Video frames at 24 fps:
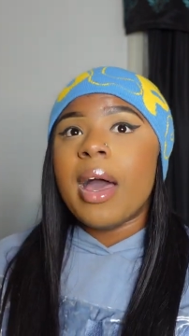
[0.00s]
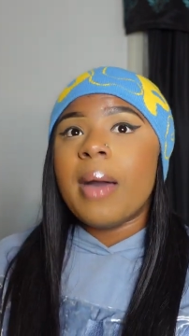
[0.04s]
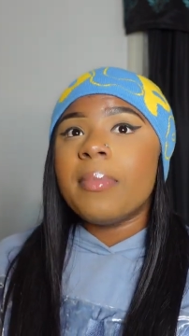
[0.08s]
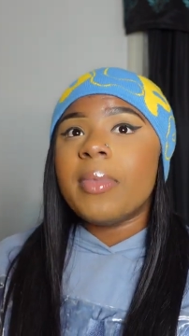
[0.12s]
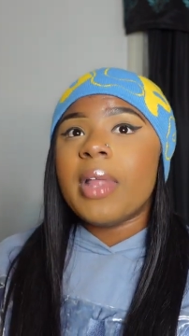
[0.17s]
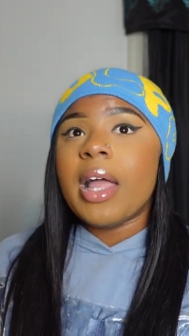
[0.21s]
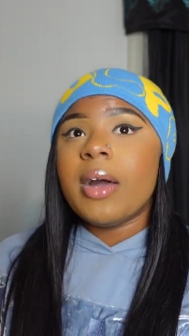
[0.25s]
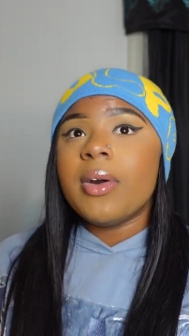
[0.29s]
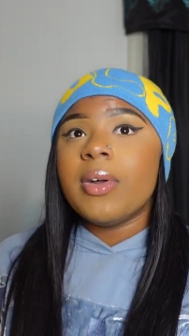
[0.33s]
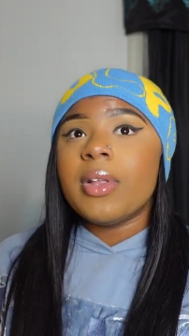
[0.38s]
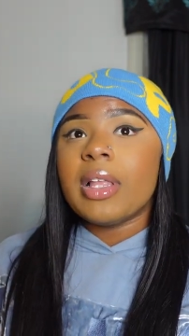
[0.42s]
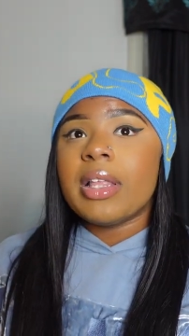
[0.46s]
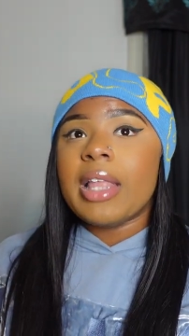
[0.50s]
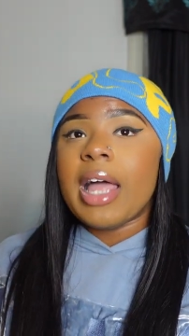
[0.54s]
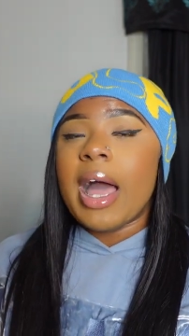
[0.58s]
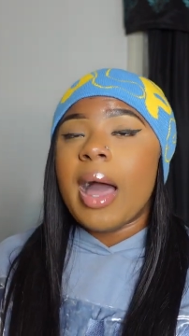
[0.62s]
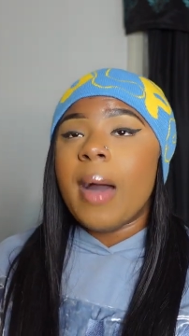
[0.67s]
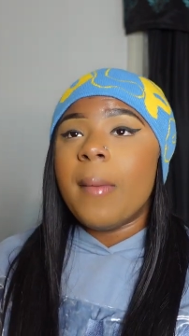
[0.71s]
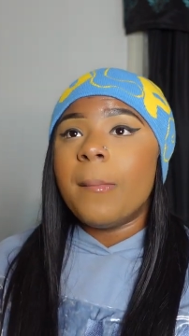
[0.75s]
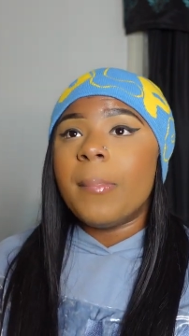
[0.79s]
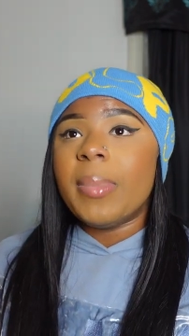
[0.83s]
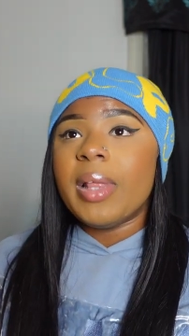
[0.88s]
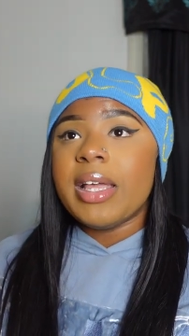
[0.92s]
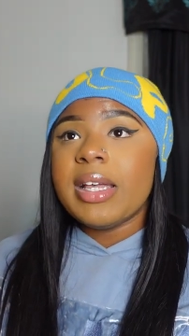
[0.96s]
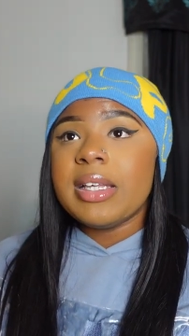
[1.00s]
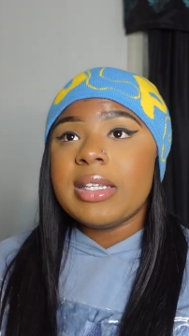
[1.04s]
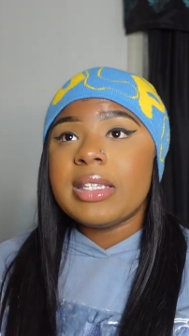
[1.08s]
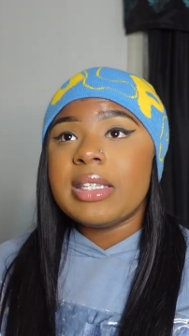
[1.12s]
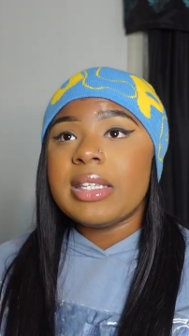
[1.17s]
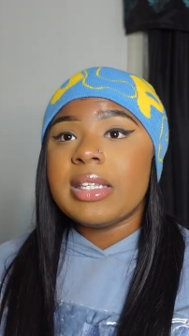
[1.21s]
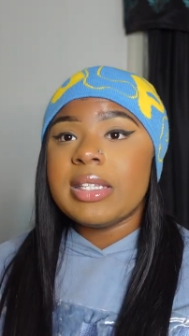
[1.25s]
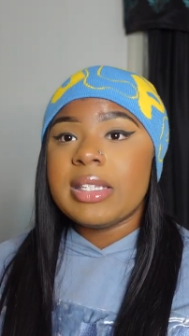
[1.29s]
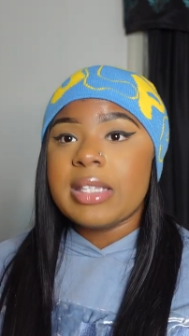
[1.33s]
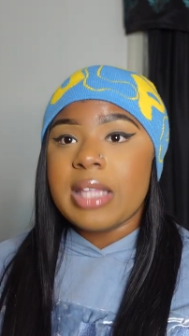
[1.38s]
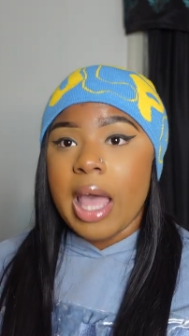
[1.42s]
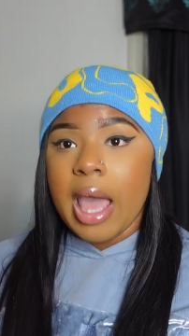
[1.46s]
I'm not gonna lie i'm blessed
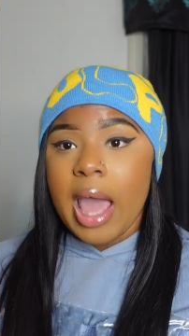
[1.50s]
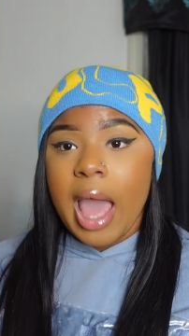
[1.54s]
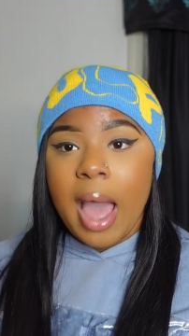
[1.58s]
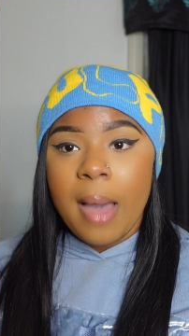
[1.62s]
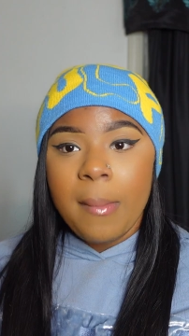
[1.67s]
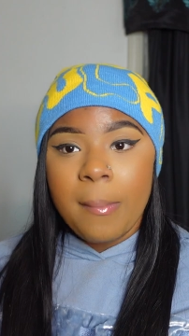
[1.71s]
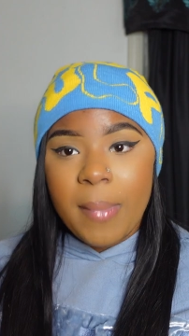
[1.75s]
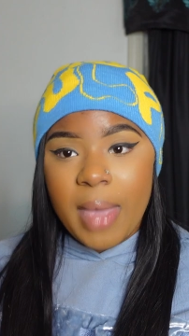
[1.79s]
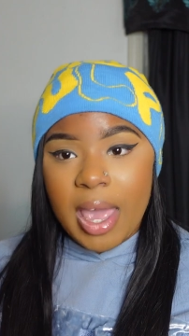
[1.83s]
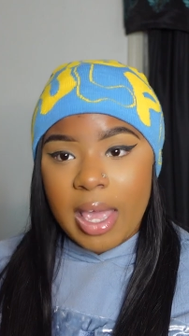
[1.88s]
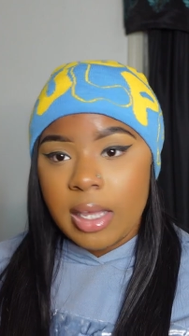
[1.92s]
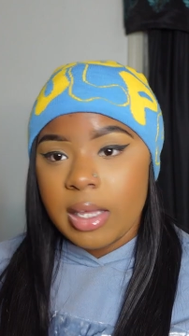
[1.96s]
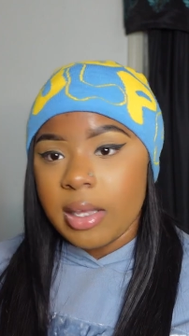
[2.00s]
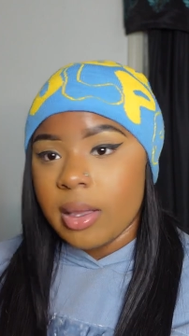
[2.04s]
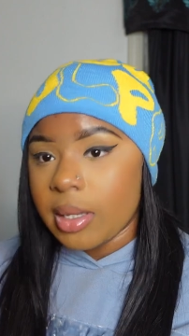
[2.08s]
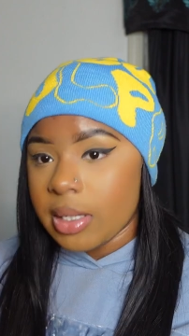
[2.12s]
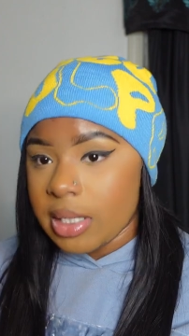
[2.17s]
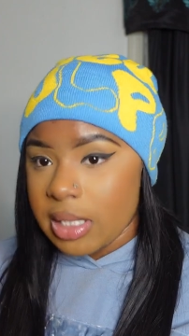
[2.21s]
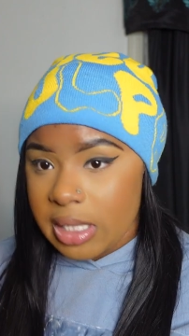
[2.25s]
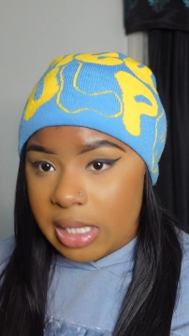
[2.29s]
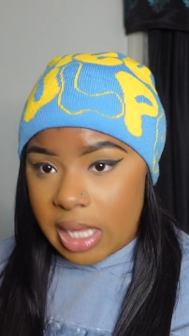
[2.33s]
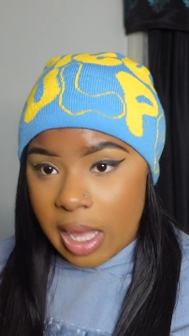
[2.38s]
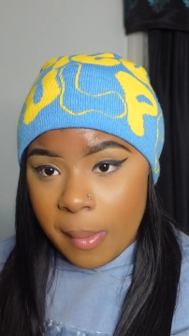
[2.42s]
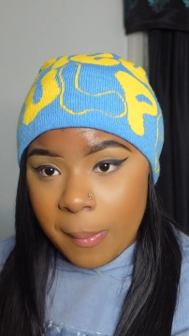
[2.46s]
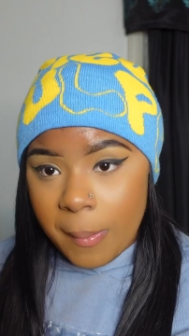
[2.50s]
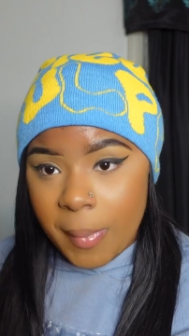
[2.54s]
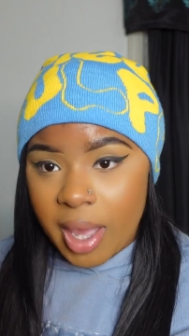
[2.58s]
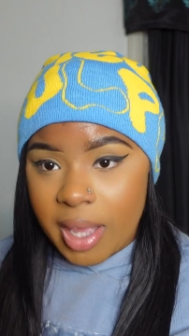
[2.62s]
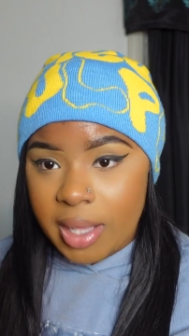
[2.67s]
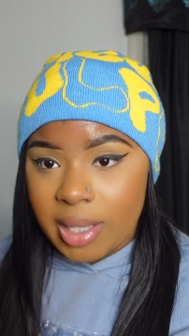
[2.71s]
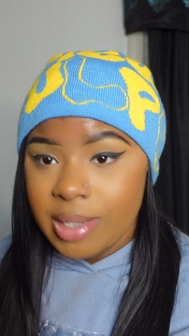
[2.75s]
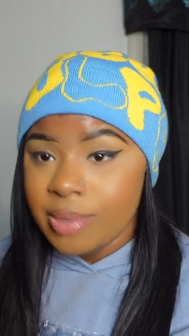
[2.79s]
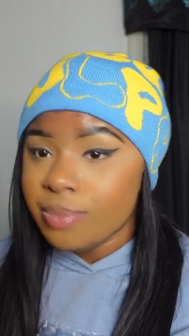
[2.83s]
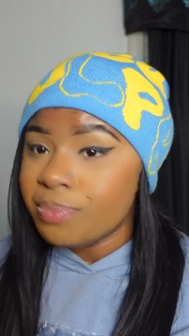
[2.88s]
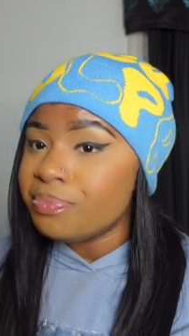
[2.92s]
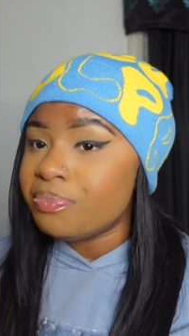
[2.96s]
to say i make some
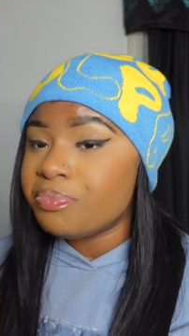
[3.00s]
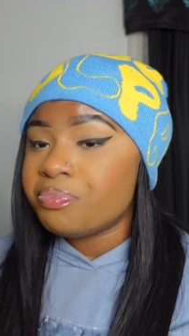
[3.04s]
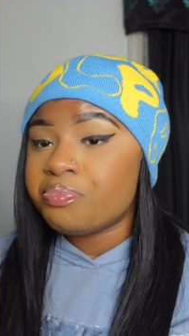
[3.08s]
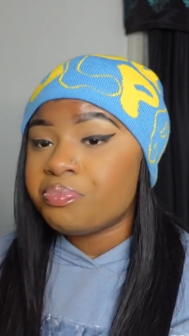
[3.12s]
money